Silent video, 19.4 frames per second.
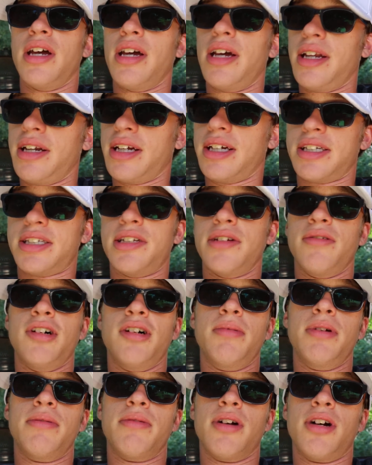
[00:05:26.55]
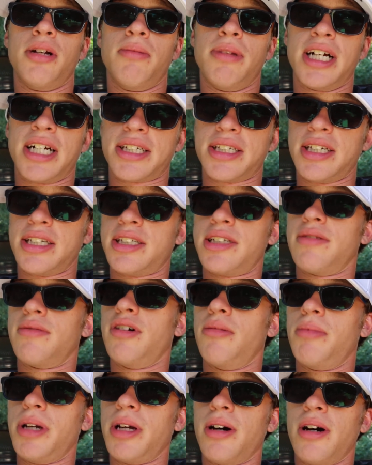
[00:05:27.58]
And yes, there will be roadblocks. Yes, there
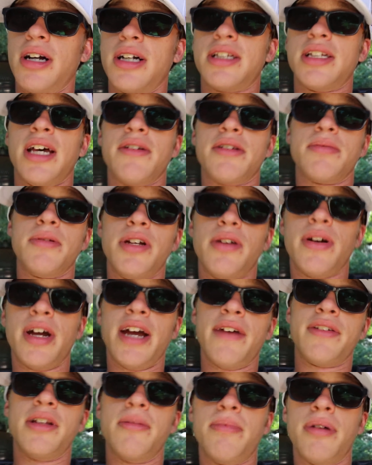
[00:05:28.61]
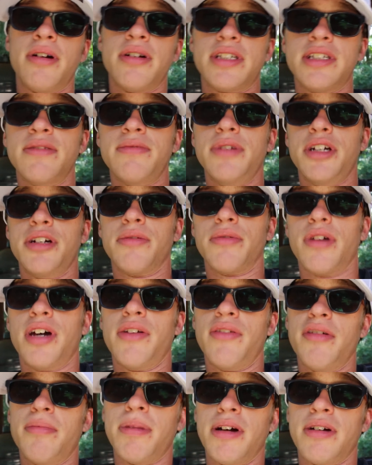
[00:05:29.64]
will be hard times, but you have to persevere.
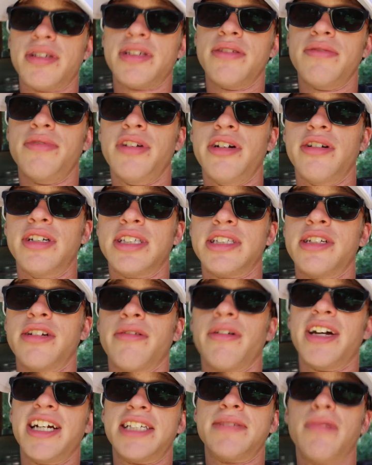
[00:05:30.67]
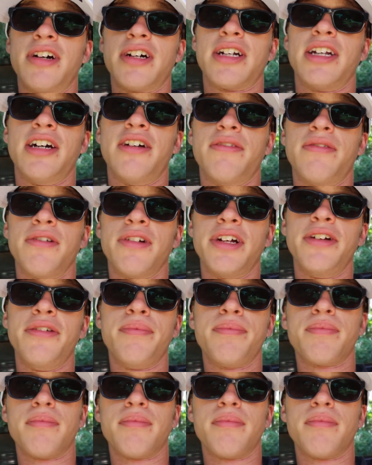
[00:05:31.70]
Run with perseverance the race marked out for you.